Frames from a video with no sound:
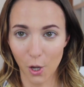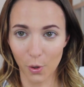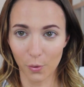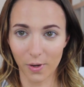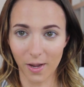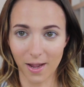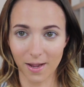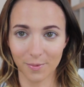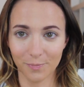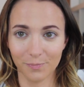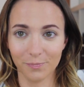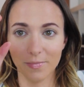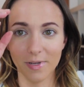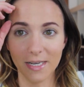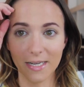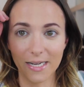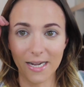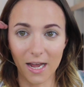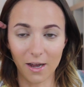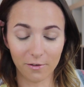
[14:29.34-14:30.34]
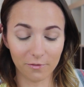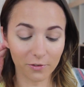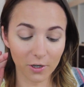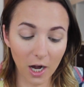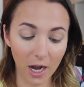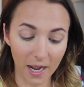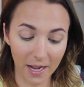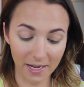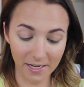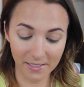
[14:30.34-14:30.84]
Okay, now
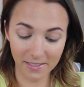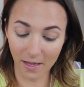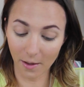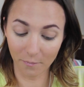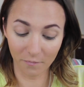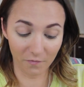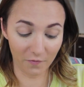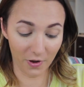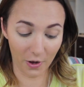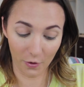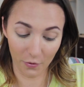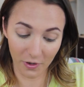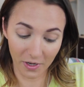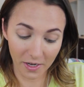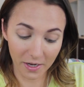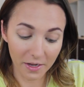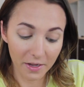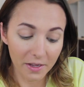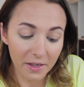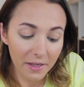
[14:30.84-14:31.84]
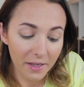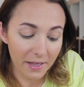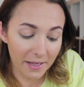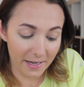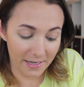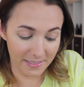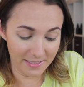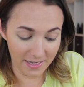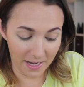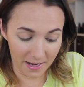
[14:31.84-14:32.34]
for eyes, I'm very
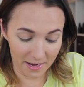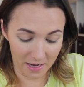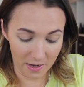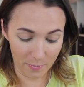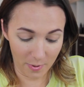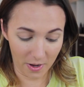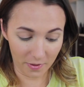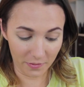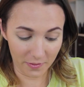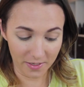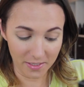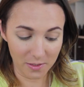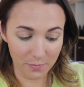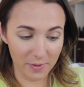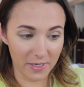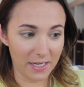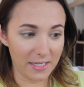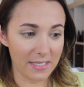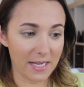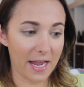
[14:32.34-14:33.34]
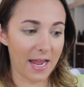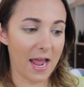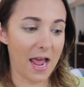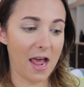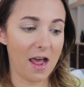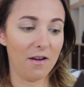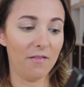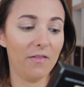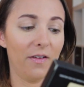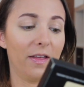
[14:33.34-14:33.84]
excited about this because I
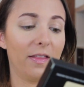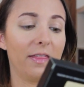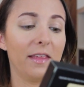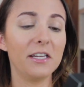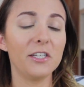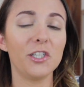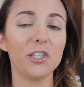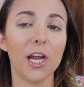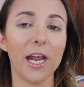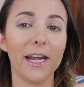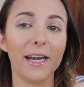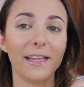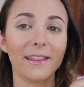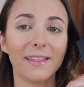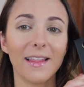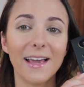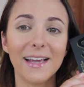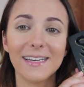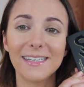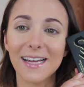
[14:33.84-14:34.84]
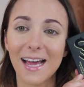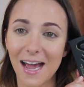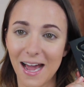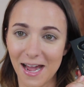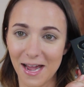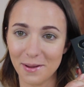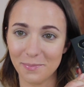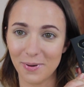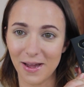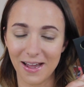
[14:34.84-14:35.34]
have the Shade and Light
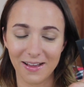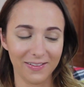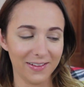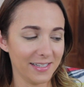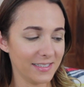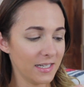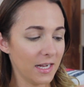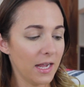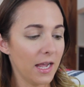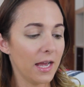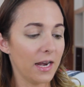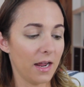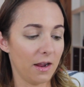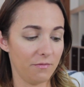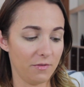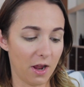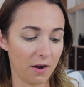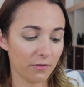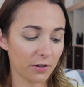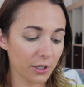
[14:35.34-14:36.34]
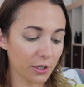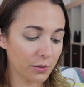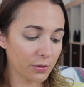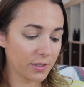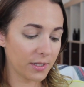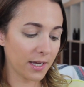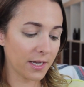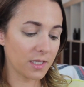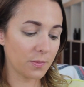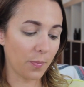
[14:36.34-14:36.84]
Eye Palette. I've never
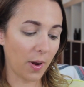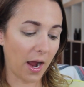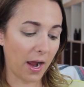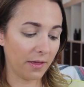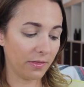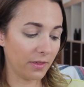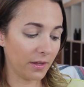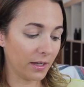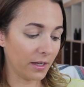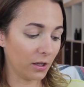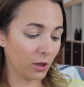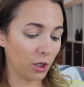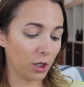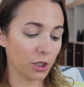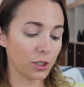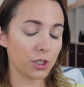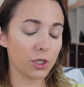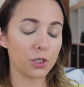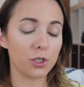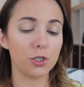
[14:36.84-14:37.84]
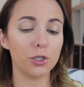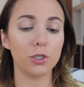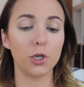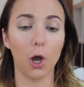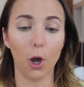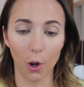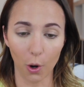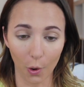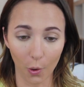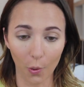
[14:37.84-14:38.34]
used this, but I think it looks
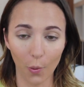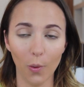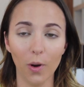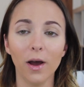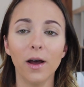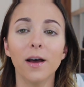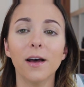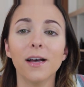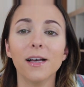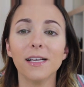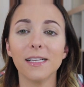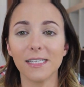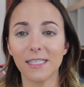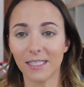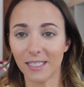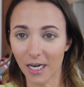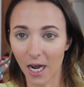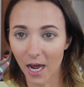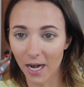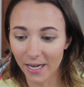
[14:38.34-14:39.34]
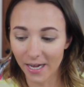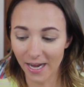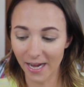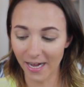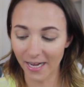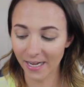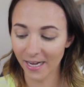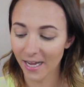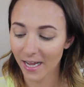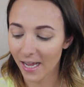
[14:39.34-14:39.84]
so
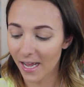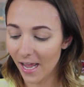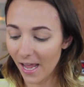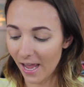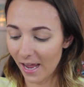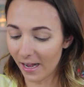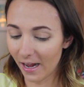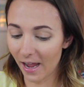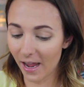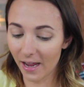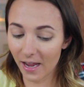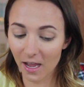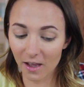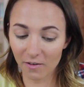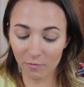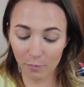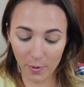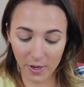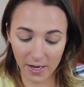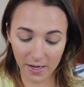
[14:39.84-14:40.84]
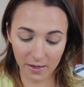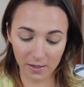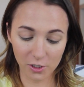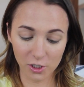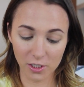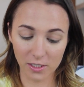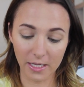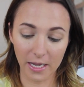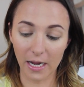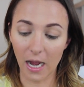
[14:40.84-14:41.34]
stunning. And I have been
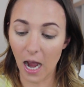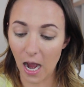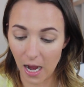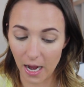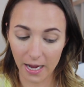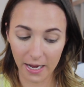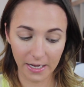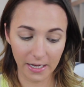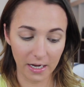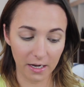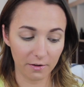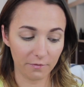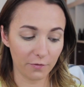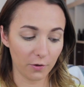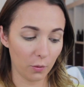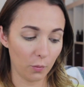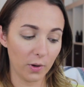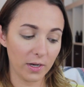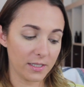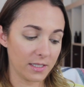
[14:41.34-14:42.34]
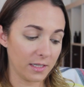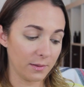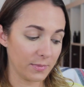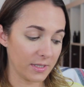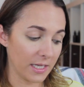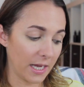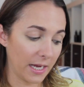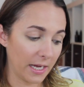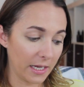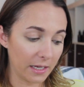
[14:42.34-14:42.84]
just like eyeing it for what
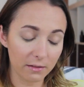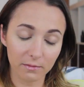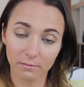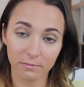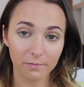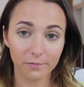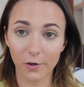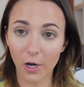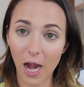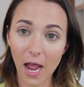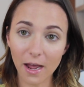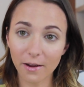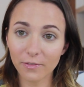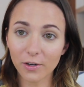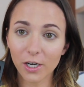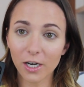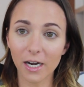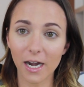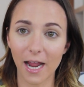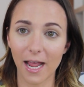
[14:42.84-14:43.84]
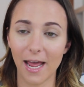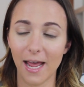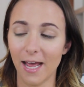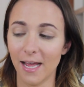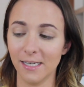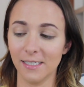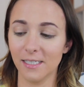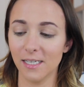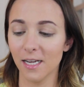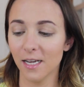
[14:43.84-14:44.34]
seems like forever
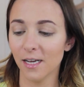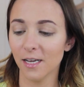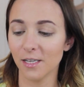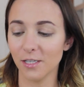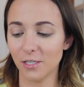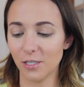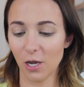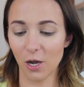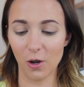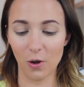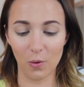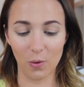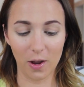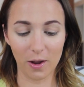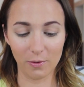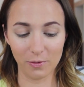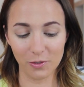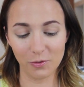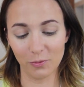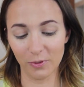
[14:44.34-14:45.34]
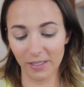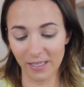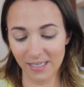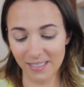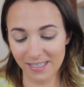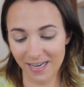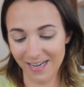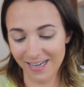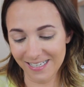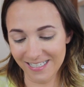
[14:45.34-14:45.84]
and so I was really
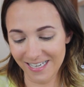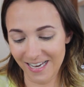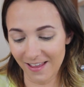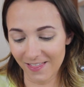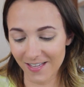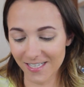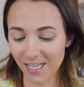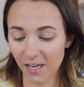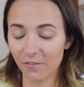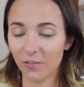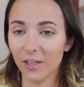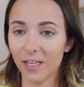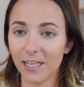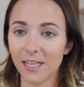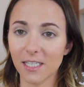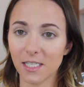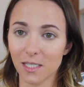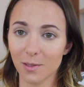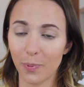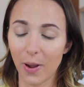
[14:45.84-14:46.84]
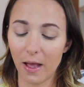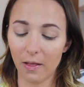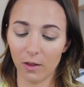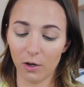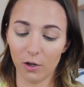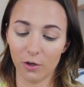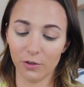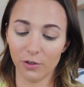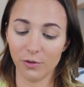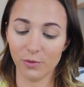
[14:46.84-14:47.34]
excited to get this. I feel like this is a
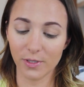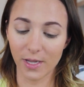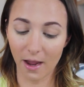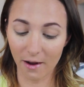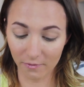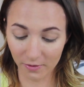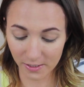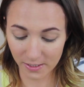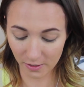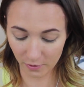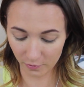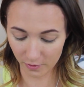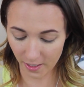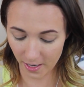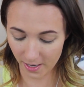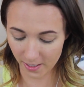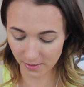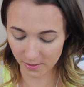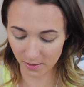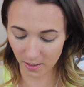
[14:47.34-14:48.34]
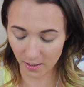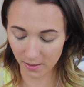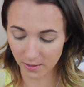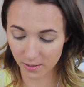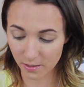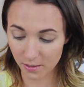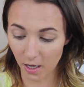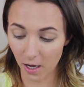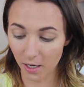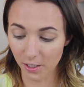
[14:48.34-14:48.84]
palette I'll use every single day. It's got
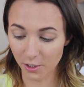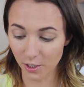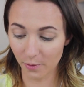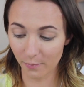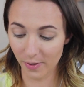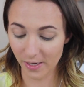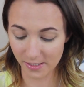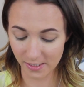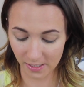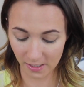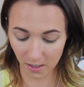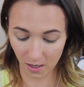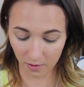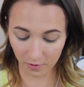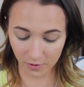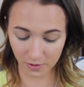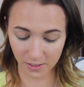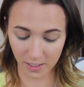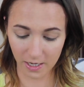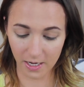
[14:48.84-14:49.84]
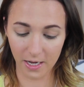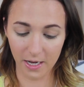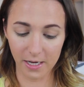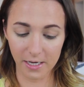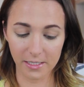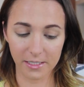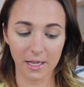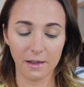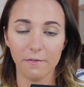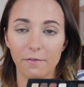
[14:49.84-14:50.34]
such amazing colors in
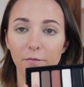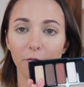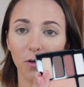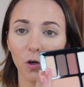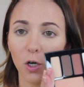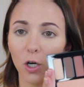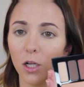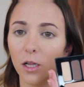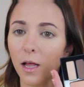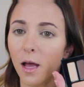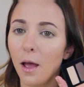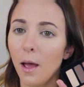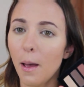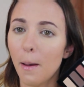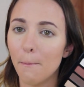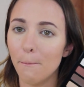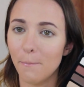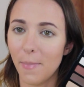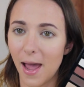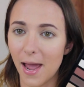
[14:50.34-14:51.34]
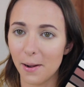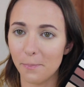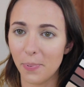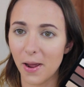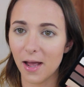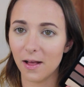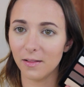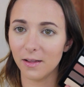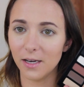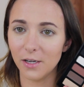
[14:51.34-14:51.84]
it. It is a full matte
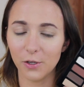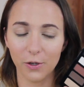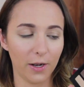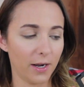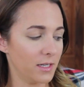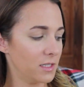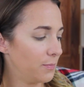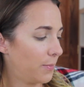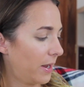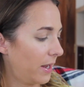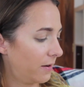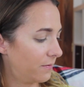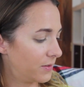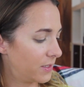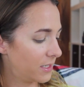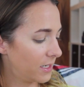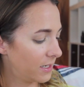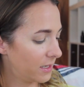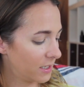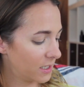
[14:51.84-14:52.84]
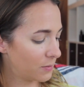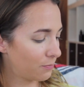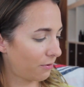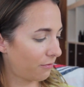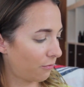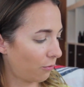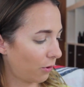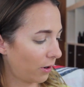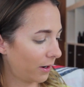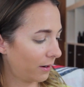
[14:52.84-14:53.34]
palette. You guys may have seen this
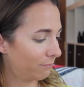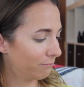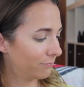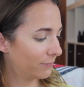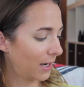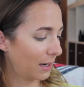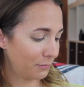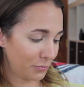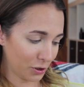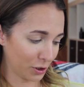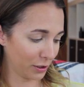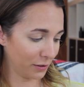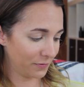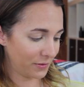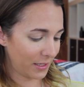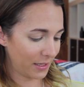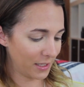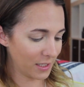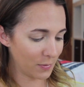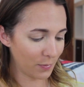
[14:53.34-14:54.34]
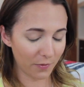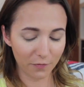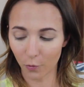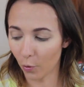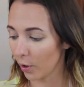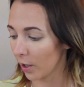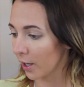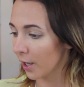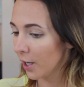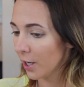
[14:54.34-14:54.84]
before. I'm sure you've seen this
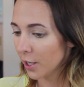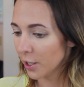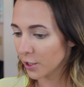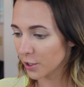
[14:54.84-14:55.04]
before.